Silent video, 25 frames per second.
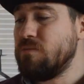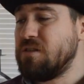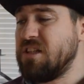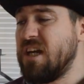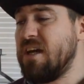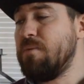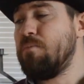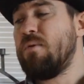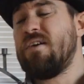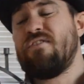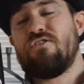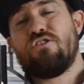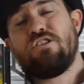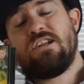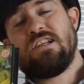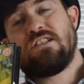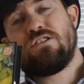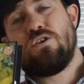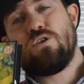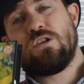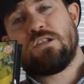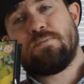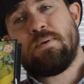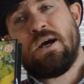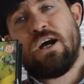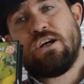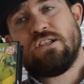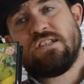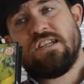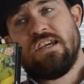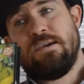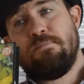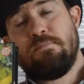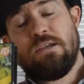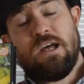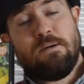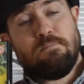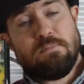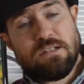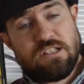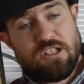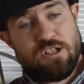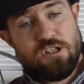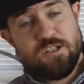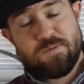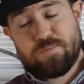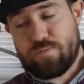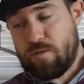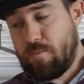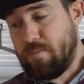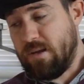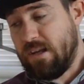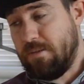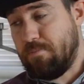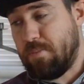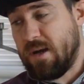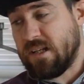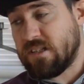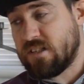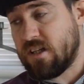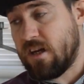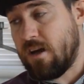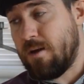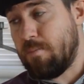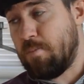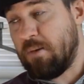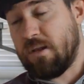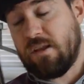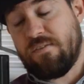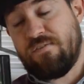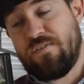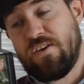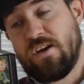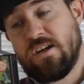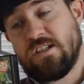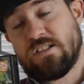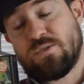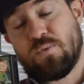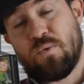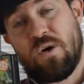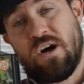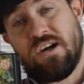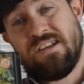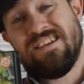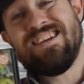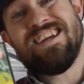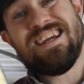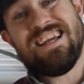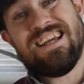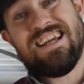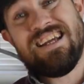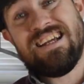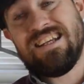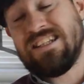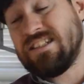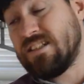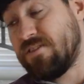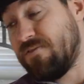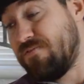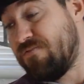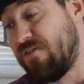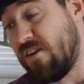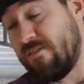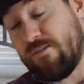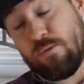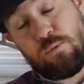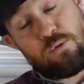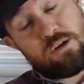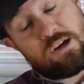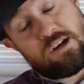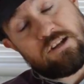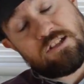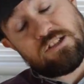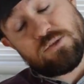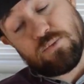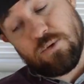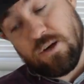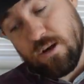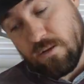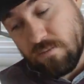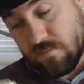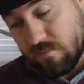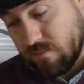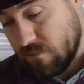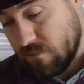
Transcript: Jim, we've already talked about him. Number 2 is probably better, but the first one is very good as well.